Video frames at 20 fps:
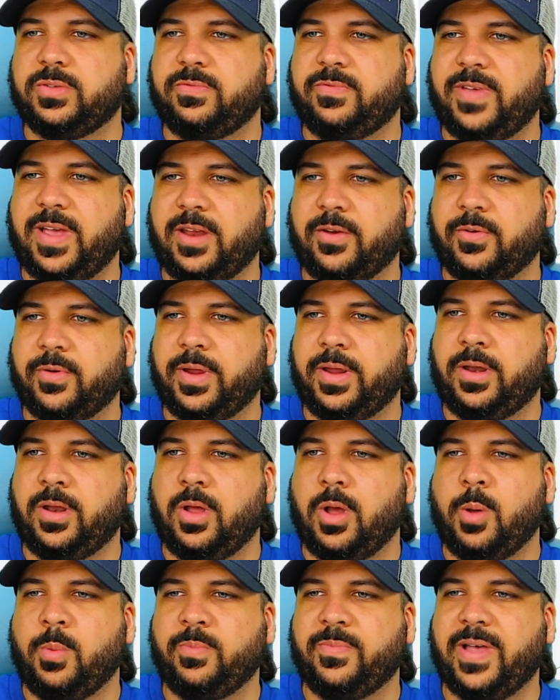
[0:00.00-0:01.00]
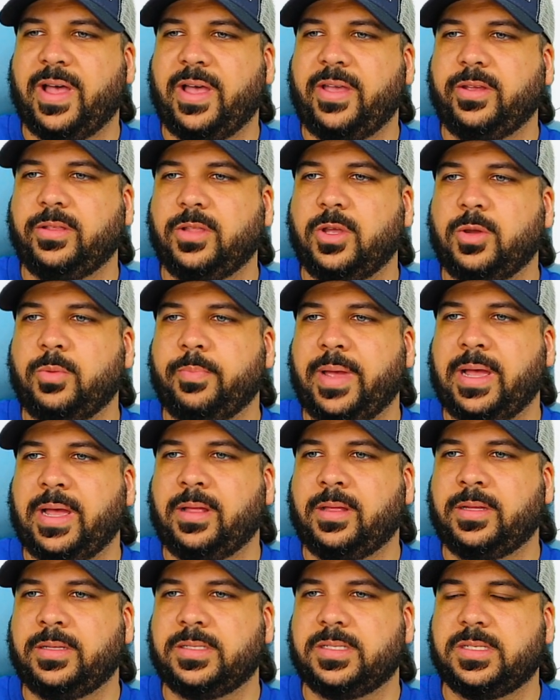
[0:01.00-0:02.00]
veteran, home value, loan
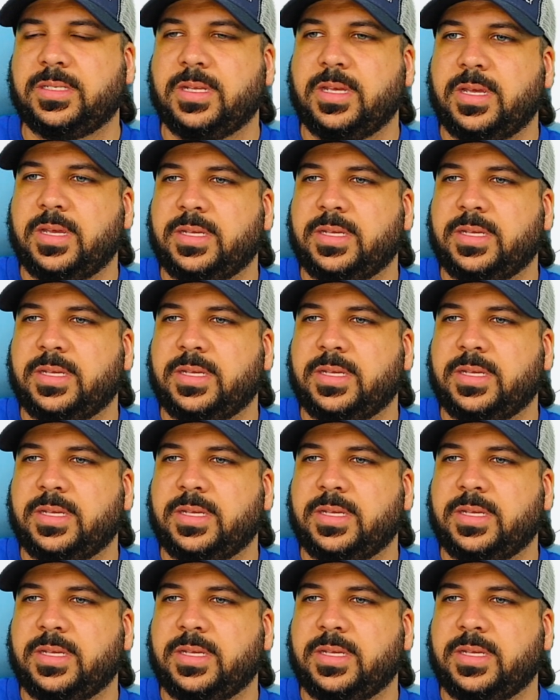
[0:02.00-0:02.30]
balance,